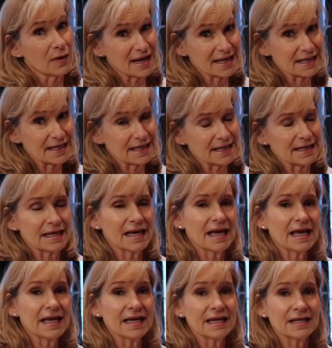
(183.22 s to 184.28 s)
waiting
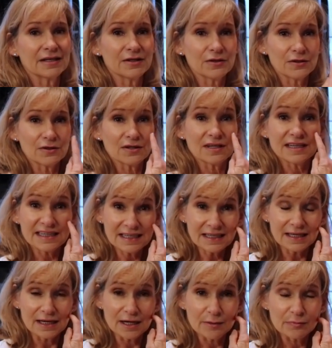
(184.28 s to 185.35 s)
and
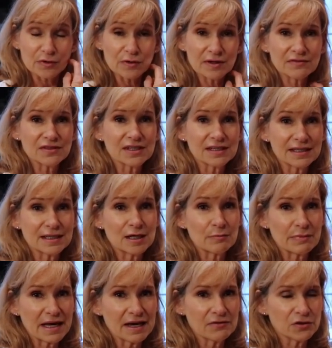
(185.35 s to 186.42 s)
cleanup. You have to clean
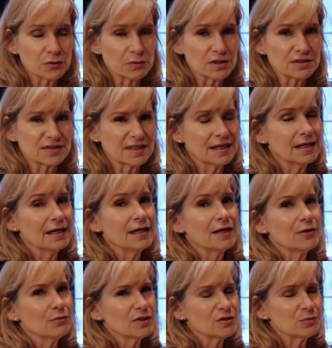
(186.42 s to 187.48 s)
up afterwards,
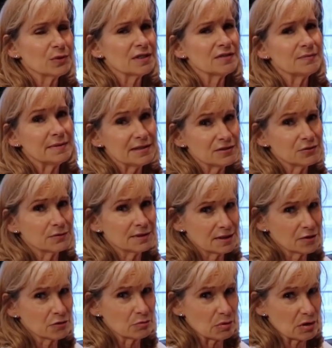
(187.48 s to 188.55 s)
which brings me to another